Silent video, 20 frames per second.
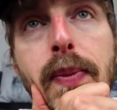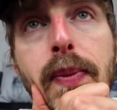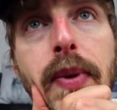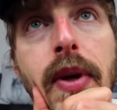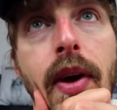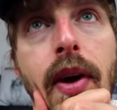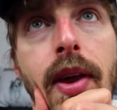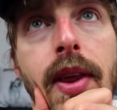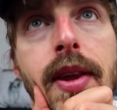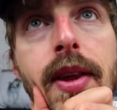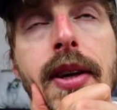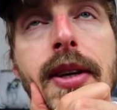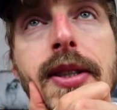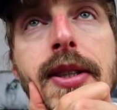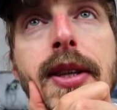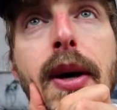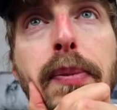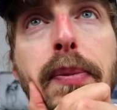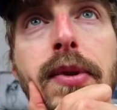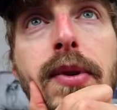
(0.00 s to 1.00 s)
keeping
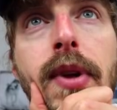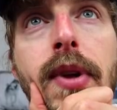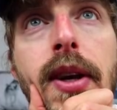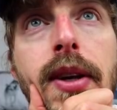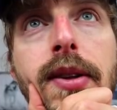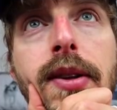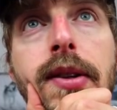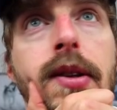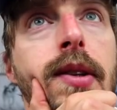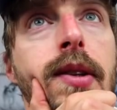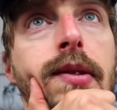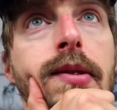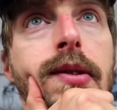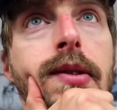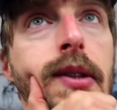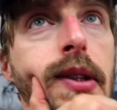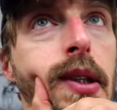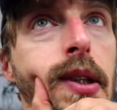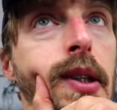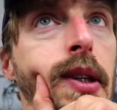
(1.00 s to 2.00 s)
things up to date.
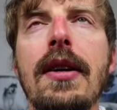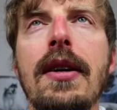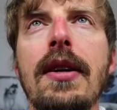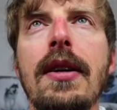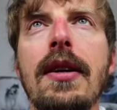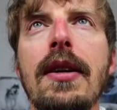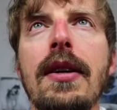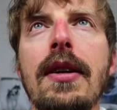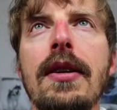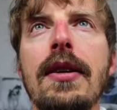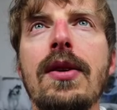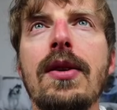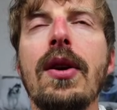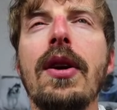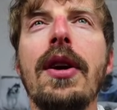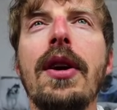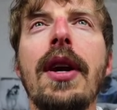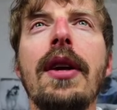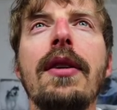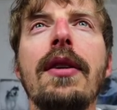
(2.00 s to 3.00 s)
So
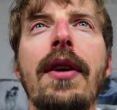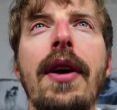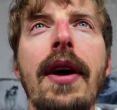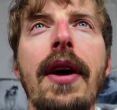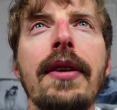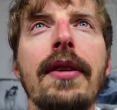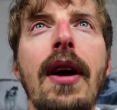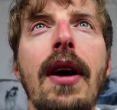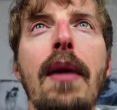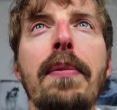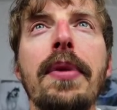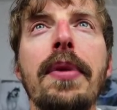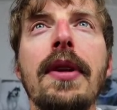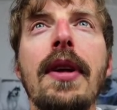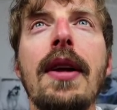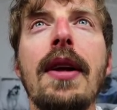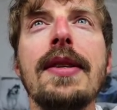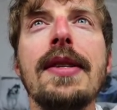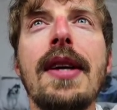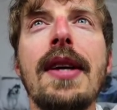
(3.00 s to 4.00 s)
Create React App
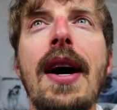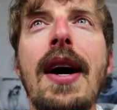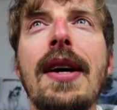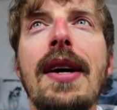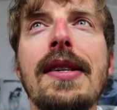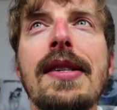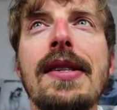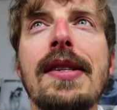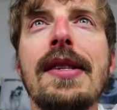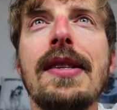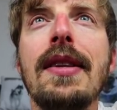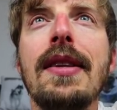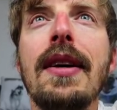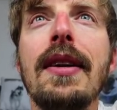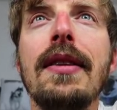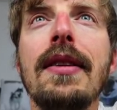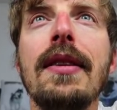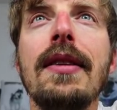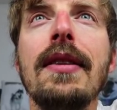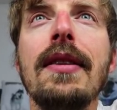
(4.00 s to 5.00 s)
tells us
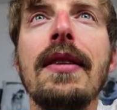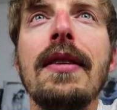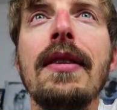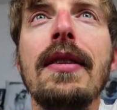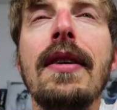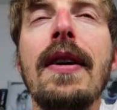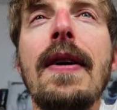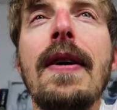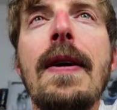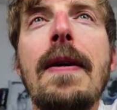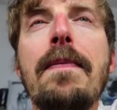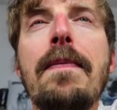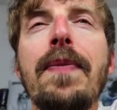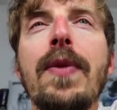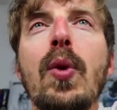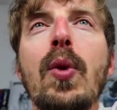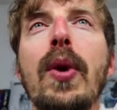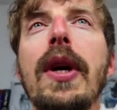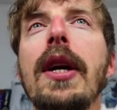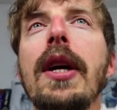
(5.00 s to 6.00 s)
that
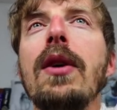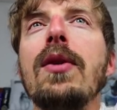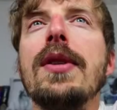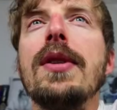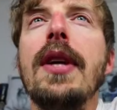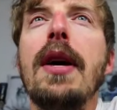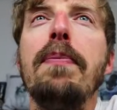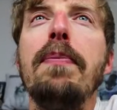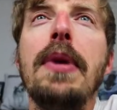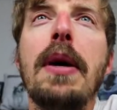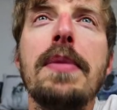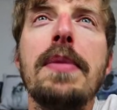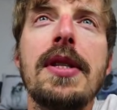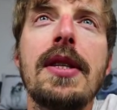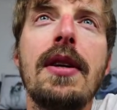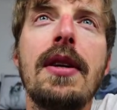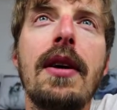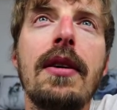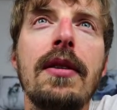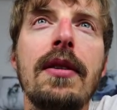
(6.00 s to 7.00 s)
we can use the npm
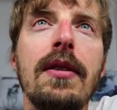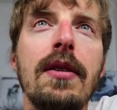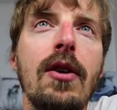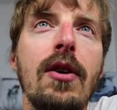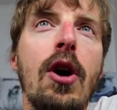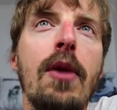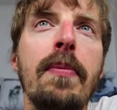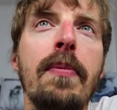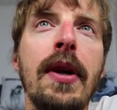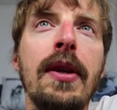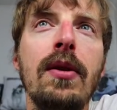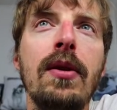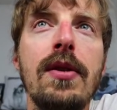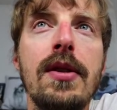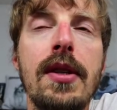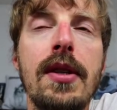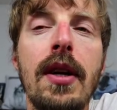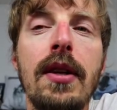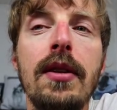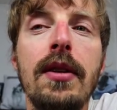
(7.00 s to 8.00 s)
start command to
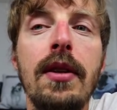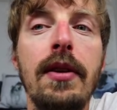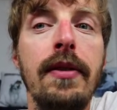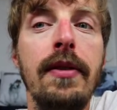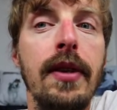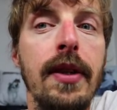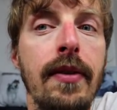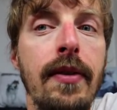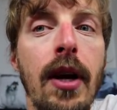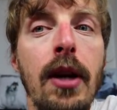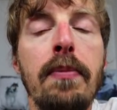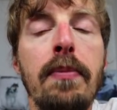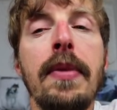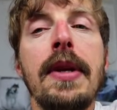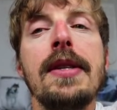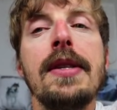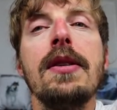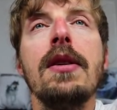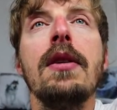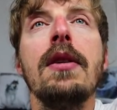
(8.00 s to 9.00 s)
start the
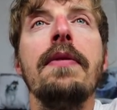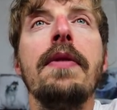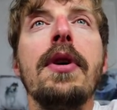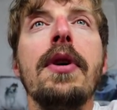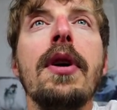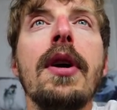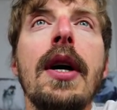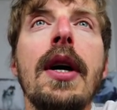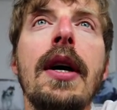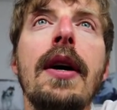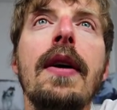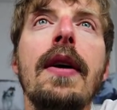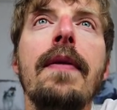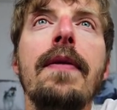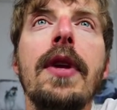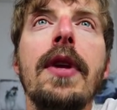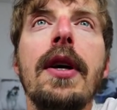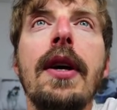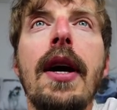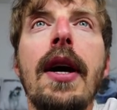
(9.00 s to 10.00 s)
development server.
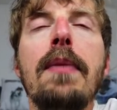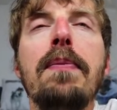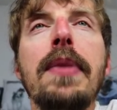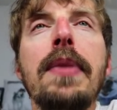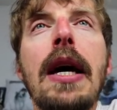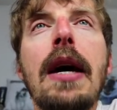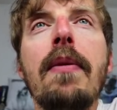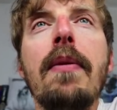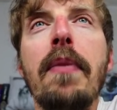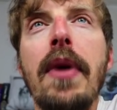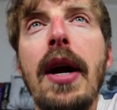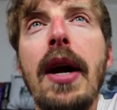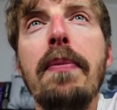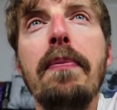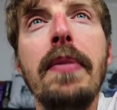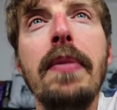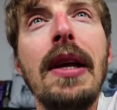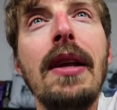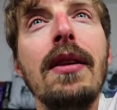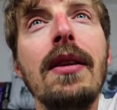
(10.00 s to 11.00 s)
the npm
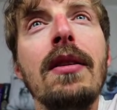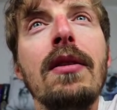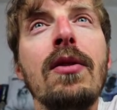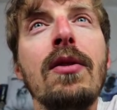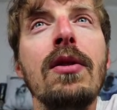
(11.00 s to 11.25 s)
run build